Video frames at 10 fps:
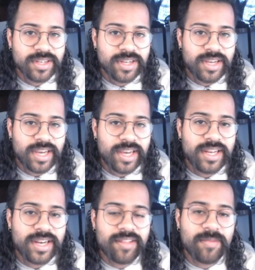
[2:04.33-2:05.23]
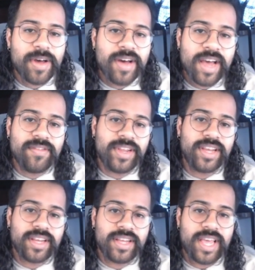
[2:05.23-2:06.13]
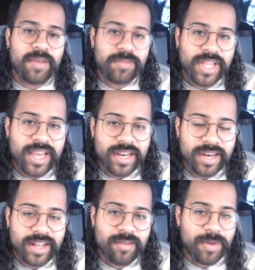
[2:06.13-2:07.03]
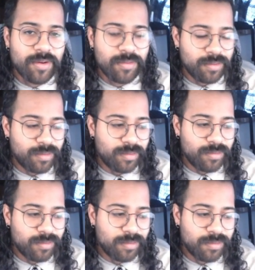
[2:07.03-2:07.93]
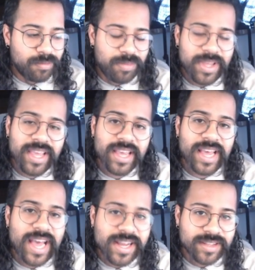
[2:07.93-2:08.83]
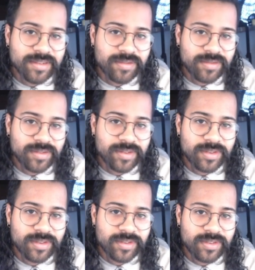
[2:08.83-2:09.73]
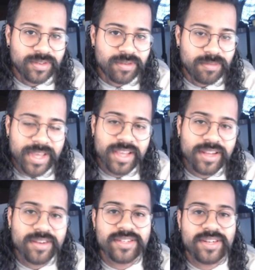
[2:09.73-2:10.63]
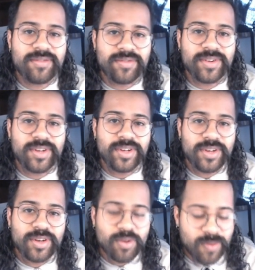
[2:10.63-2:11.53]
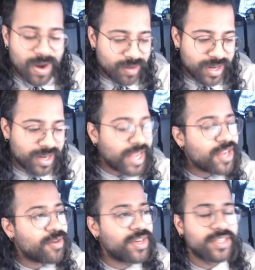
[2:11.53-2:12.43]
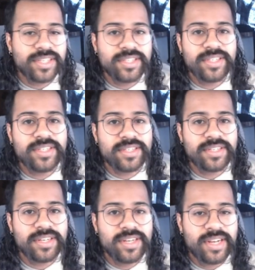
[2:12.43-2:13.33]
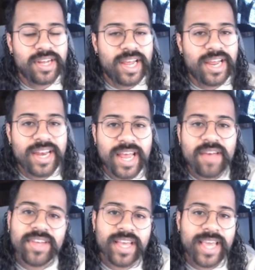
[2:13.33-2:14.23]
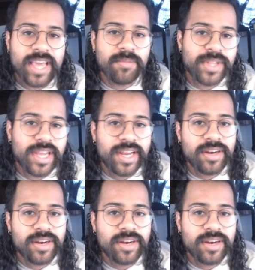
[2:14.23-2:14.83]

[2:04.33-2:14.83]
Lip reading: and it's about having a plan. It's about being active, making yourself grounded in your decisions, and having a game plan